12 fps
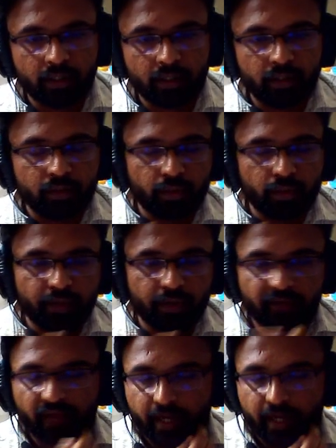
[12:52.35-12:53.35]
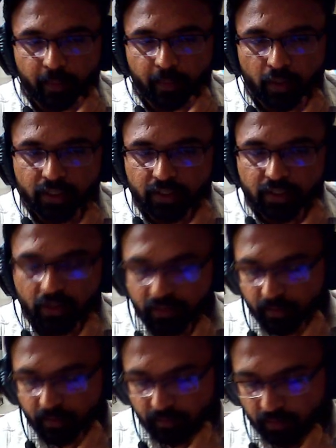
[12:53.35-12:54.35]
through your refining process or some
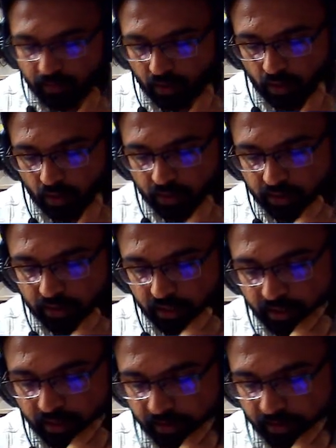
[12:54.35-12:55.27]
arguments.